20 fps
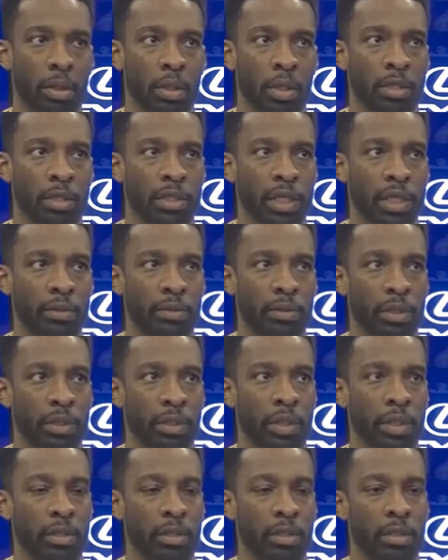at times like
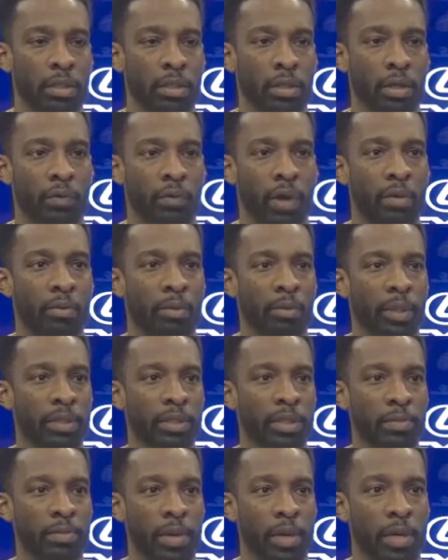that, you know, I ride with my
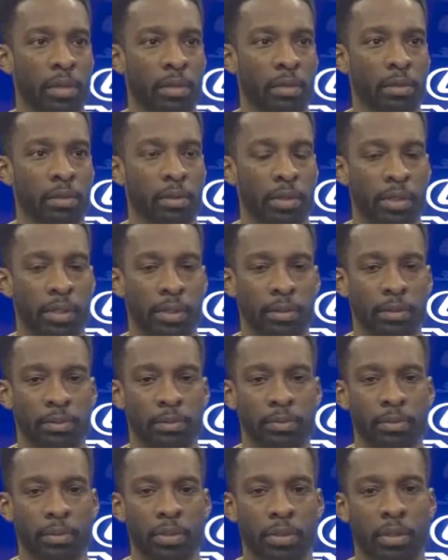teammate,
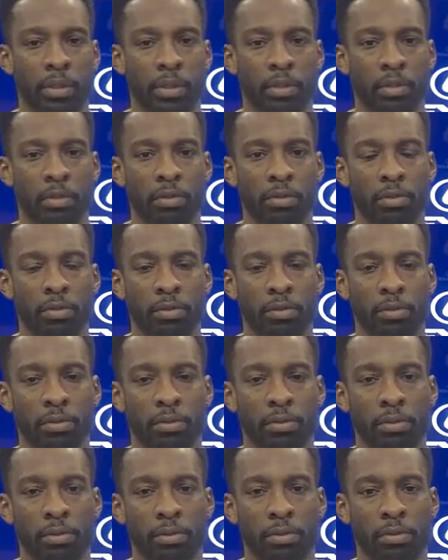and you know, you
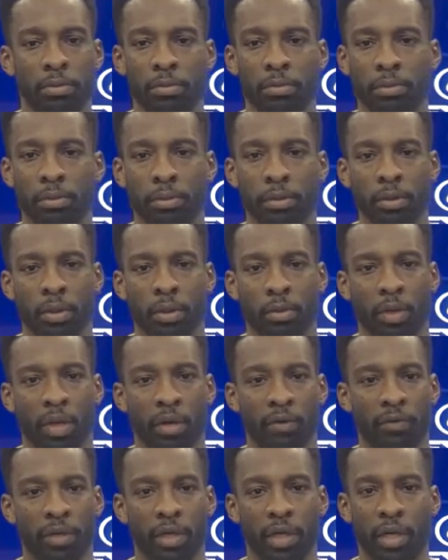know,
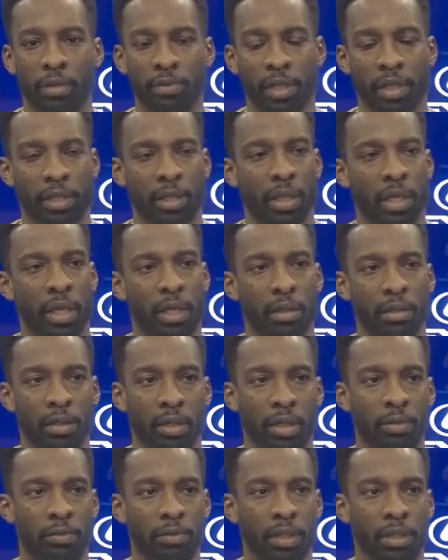whatever comes after that
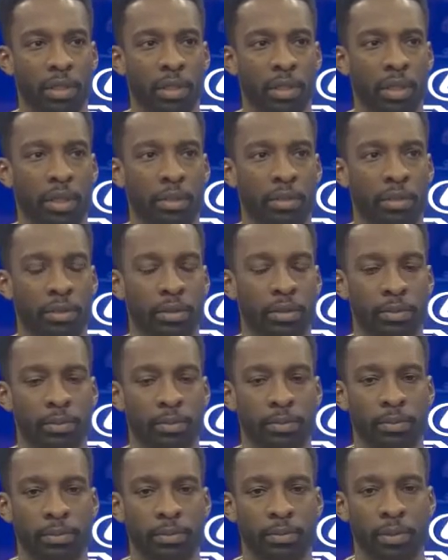comes after that.
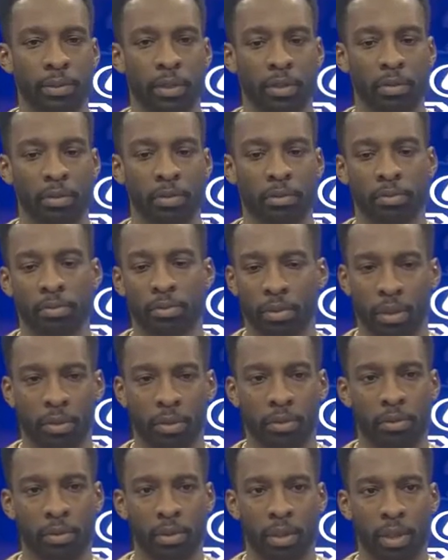So
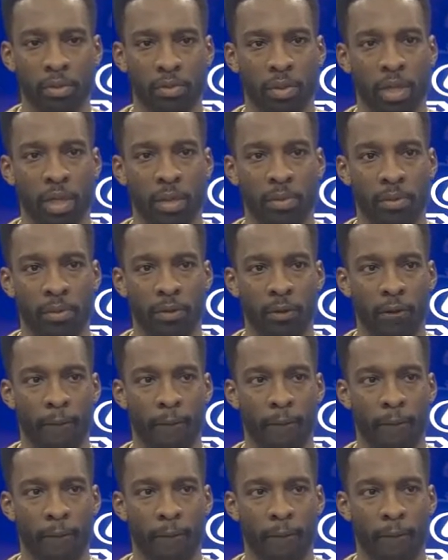yeah, that's what happened.